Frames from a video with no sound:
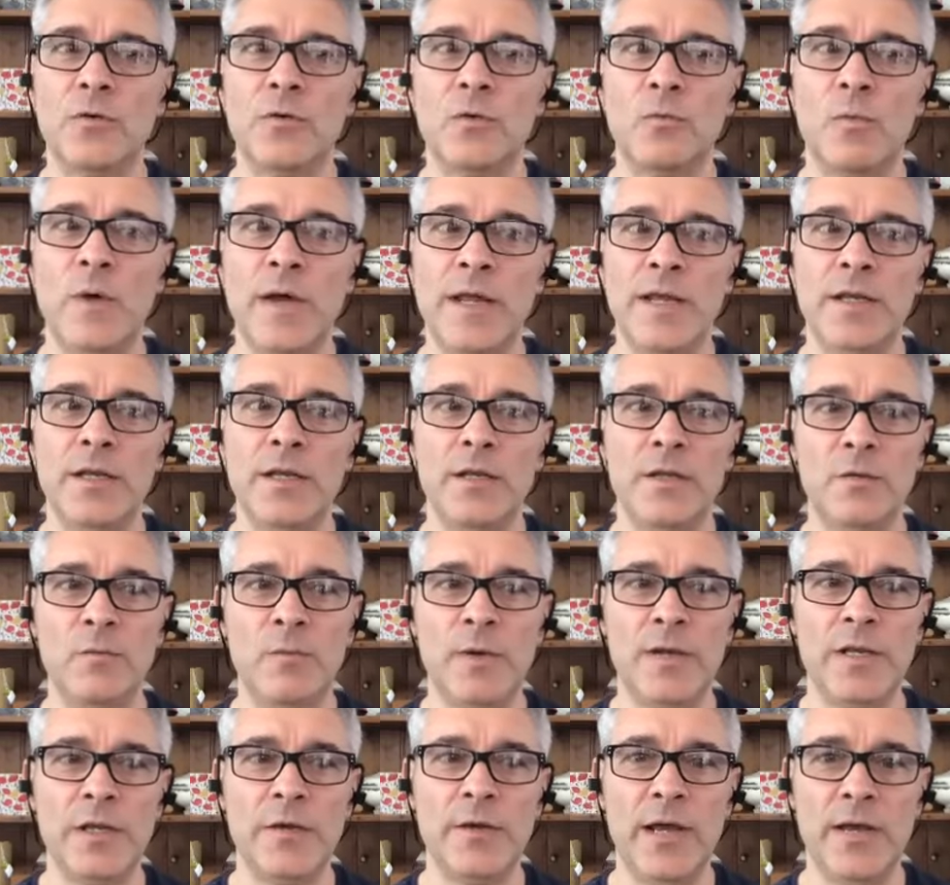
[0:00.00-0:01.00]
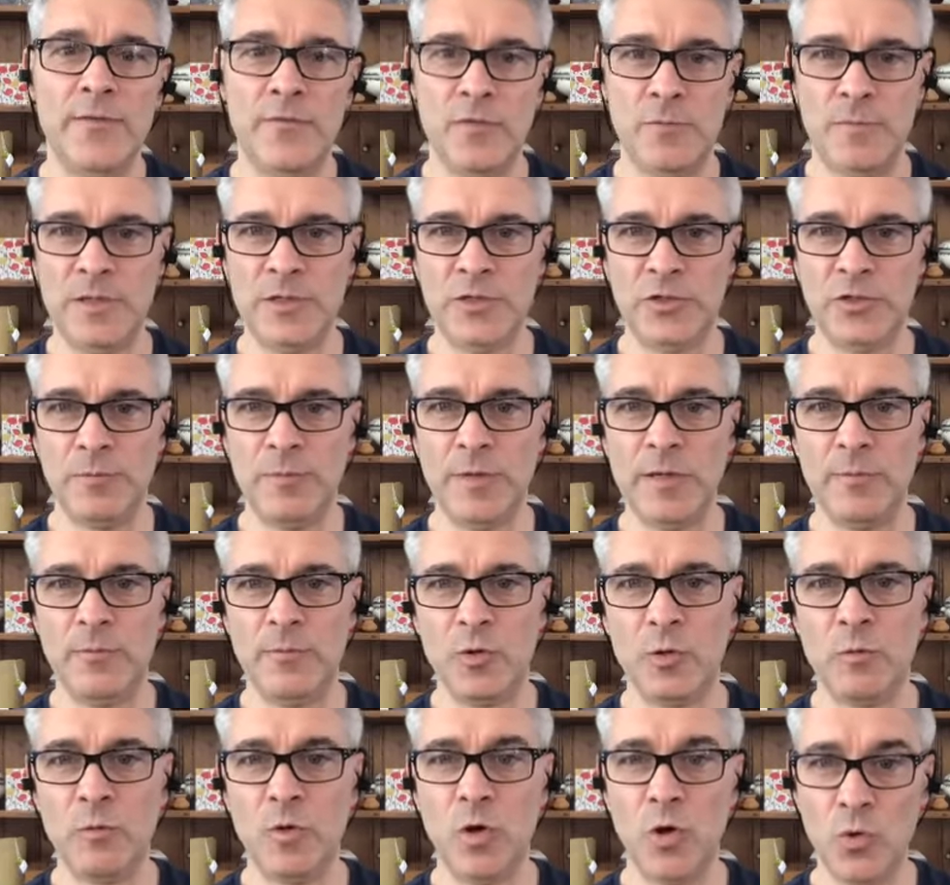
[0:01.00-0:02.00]
when when you have a bunch of people
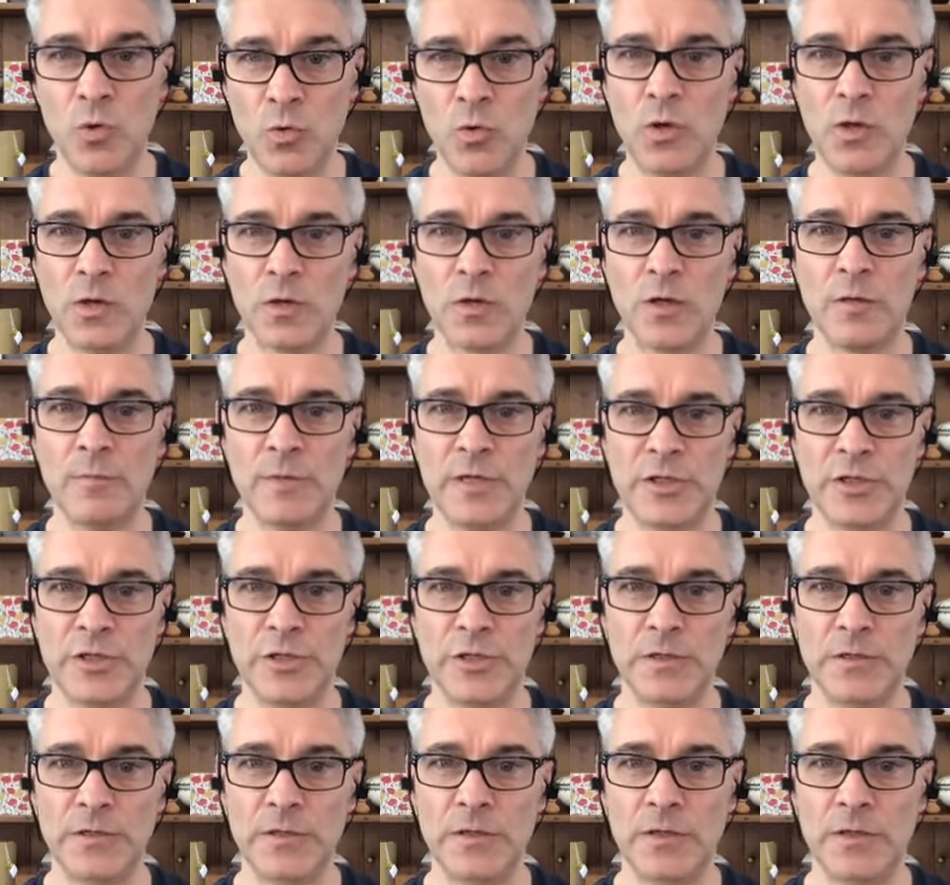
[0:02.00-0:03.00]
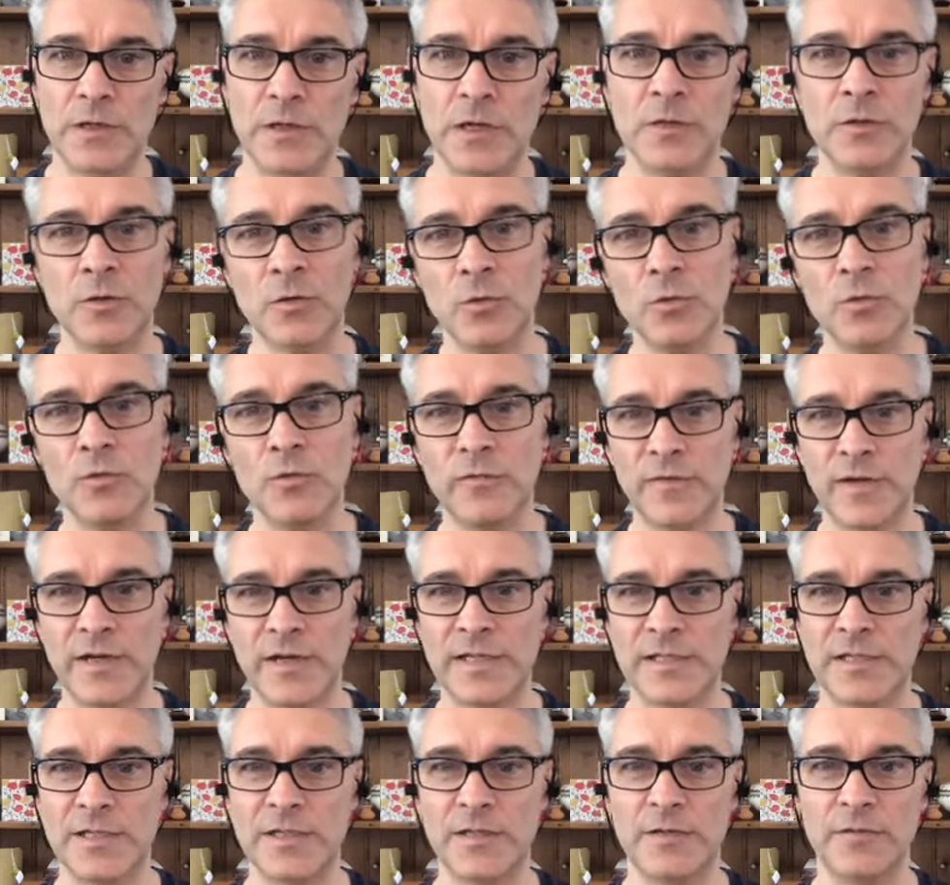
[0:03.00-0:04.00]
who are all on commission and all mm.
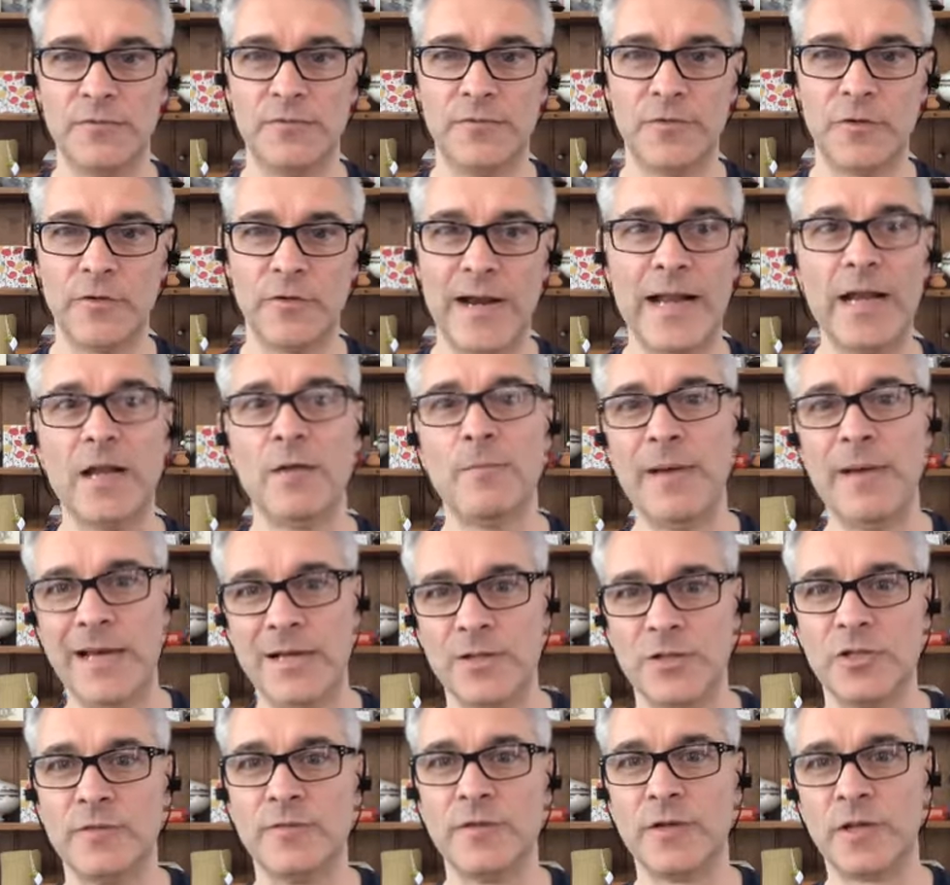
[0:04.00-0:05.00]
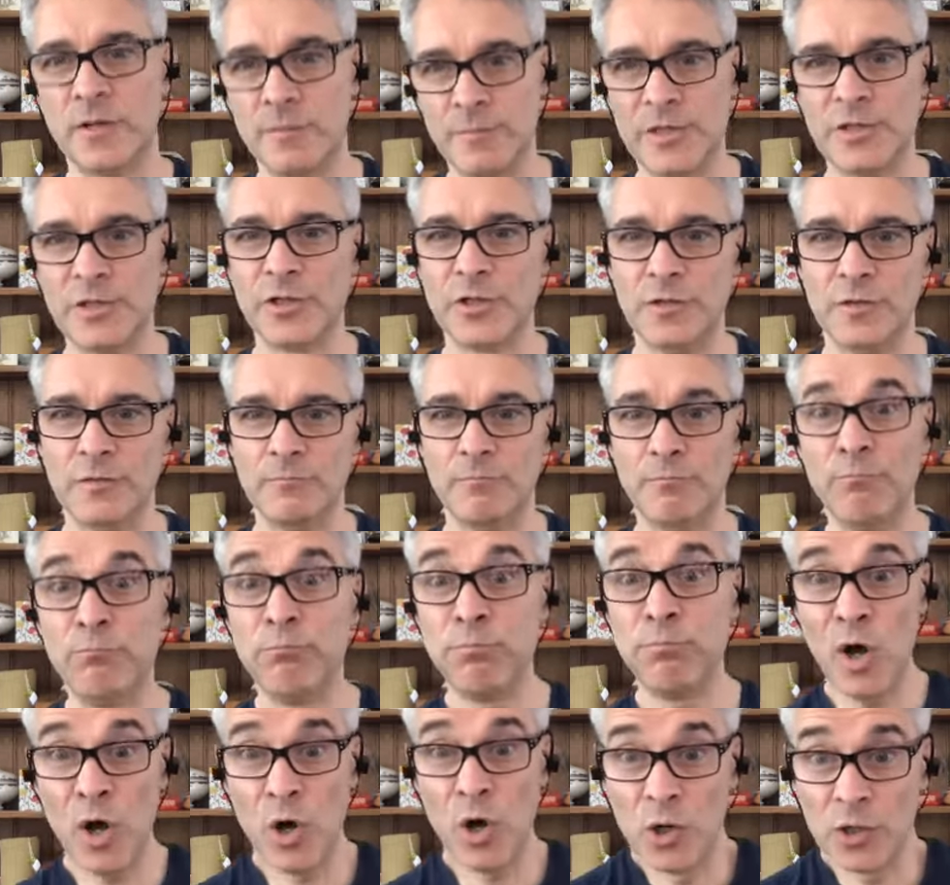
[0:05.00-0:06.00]
fighting for an amount of a commission
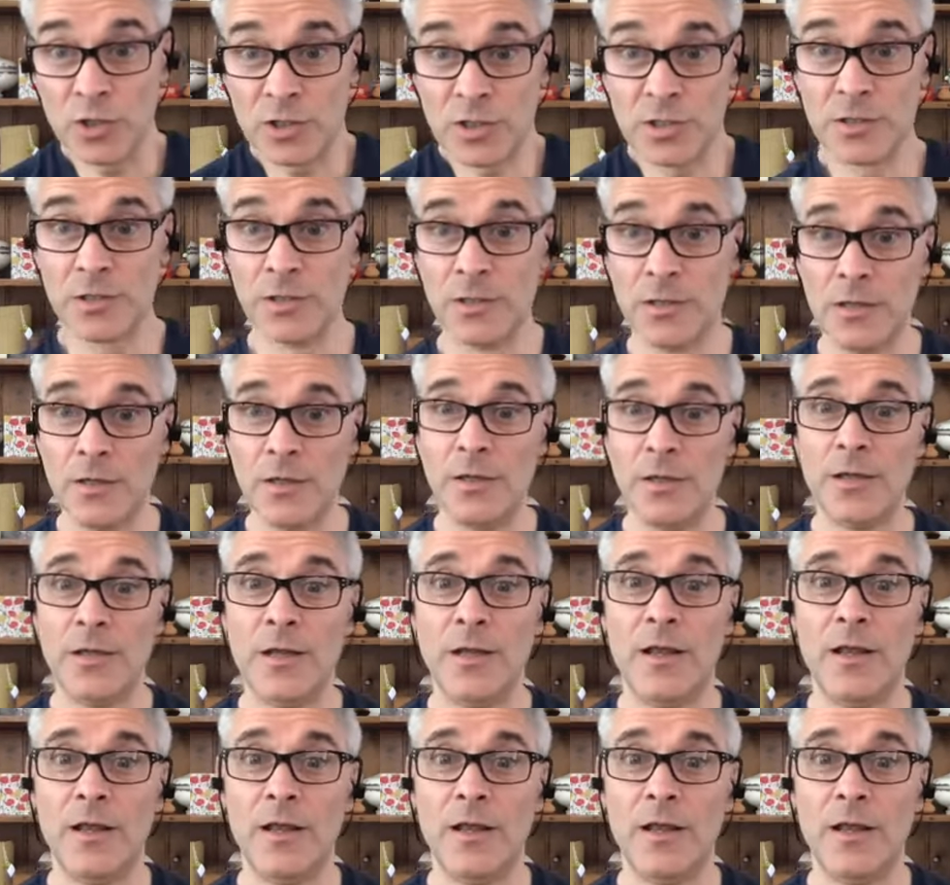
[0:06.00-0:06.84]
pot. Mm